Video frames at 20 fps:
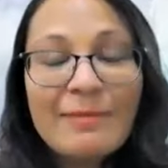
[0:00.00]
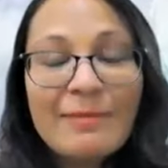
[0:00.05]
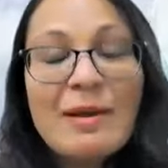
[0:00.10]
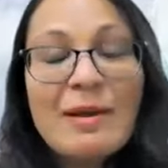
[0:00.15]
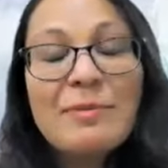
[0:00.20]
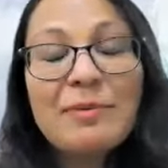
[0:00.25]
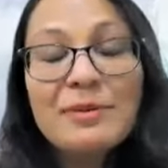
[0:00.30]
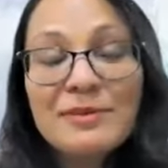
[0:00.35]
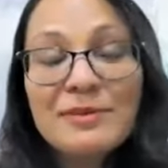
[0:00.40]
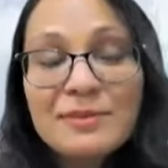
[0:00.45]
I'm
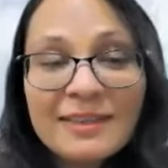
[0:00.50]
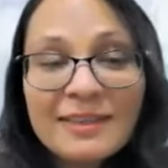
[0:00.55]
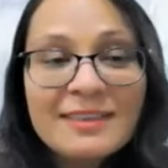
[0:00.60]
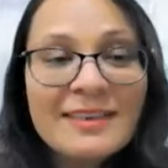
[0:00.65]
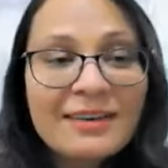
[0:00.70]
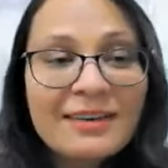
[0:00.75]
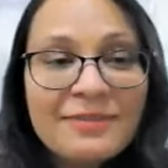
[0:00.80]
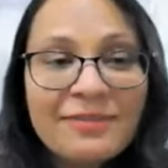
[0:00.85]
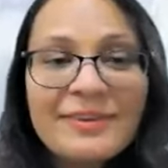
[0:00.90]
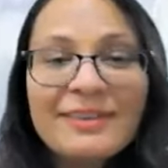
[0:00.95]
happy to see
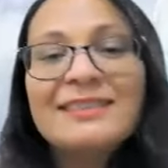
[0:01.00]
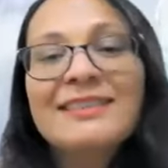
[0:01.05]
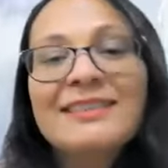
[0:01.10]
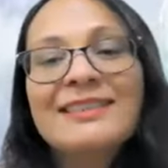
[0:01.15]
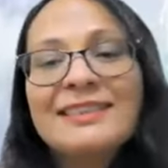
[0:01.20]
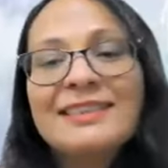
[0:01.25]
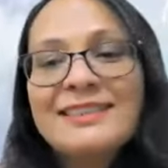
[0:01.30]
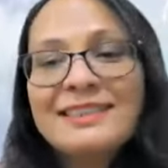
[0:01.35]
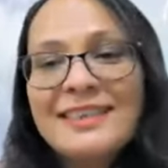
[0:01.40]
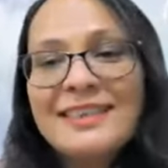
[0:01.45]
the
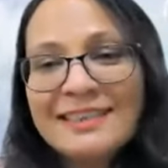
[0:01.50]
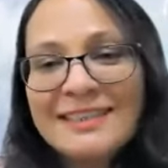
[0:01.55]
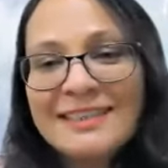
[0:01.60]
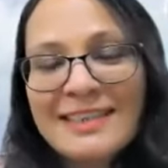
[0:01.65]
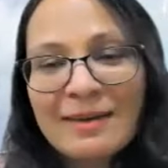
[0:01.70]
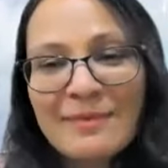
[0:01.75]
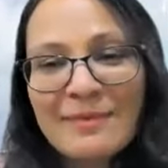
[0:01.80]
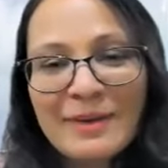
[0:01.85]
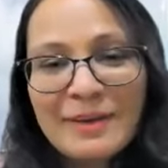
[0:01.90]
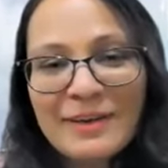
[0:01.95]
differences and
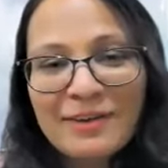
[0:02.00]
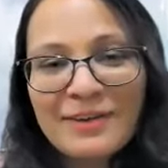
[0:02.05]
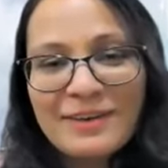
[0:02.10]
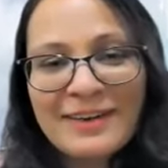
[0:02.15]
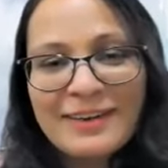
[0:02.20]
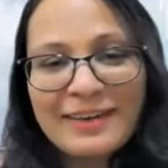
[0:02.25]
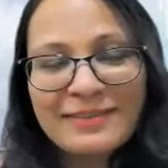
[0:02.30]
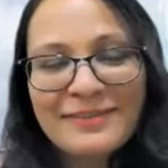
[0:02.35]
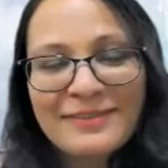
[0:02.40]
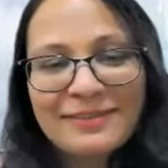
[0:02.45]
changes coming in
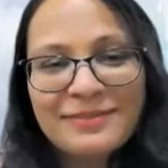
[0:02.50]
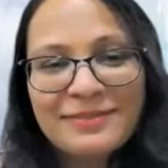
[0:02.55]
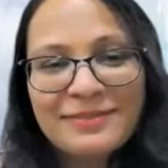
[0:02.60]
your life.